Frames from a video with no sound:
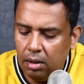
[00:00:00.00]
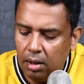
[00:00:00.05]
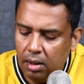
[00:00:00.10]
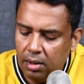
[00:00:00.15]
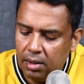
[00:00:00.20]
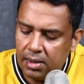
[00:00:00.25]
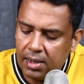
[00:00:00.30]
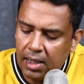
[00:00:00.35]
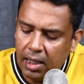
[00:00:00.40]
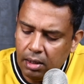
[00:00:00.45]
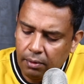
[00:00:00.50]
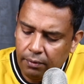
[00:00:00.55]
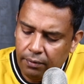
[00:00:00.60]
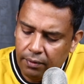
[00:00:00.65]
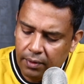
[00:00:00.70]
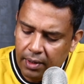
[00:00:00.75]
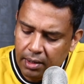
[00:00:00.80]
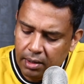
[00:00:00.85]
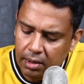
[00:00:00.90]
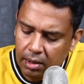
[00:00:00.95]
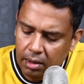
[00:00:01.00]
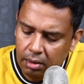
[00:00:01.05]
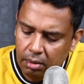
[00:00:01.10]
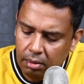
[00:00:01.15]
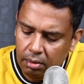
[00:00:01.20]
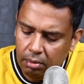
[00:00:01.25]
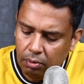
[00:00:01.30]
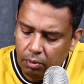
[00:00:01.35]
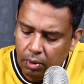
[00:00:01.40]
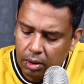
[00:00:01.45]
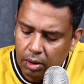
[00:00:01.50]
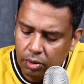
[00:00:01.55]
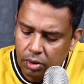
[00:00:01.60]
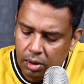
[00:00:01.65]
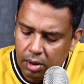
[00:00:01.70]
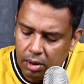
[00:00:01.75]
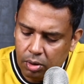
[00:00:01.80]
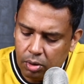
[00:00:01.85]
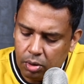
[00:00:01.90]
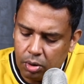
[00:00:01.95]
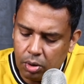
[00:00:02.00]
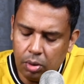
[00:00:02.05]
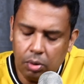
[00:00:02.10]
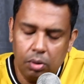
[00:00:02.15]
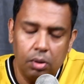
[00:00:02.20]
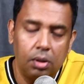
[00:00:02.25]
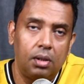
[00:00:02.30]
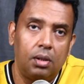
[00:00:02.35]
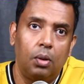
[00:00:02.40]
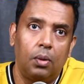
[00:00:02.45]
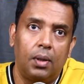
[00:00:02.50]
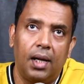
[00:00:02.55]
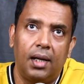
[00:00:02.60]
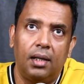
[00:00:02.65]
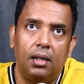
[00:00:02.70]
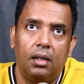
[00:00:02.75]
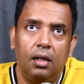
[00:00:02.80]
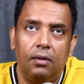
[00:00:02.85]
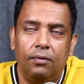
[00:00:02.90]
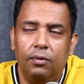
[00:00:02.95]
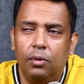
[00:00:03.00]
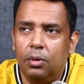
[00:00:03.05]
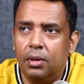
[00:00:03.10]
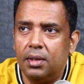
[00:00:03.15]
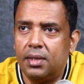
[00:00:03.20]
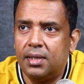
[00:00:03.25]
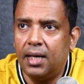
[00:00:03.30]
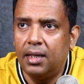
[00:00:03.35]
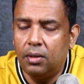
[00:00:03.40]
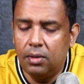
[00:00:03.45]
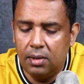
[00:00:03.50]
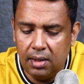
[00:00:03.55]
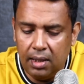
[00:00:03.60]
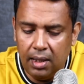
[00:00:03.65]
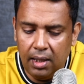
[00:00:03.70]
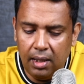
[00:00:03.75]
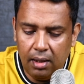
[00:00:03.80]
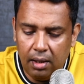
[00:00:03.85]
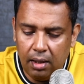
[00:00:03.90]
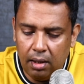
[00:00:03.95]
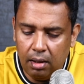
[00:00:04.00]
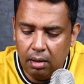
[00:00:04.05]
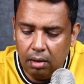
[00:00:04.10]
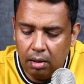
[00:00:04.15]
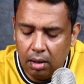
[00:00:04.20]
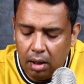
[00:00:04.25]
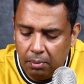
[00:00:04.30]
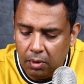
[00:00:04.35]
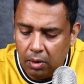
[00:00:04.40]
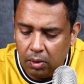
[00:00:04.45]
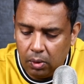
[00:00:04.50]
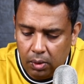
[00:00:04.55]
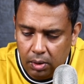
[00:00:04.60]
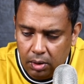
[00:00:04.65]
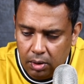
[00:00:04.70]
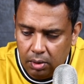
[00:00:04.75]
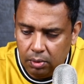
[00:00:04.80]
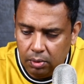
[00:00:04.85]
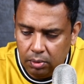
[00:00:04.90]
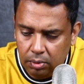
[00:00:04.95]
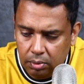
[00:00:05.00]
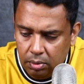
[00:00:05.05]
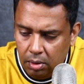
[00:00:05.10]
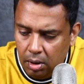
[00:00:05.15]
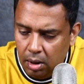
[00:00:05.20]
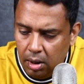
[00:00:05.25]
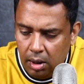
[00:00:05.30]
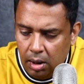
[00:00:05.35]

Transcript: In the side of rental, what you should look at if you decide to stay, I'm not going to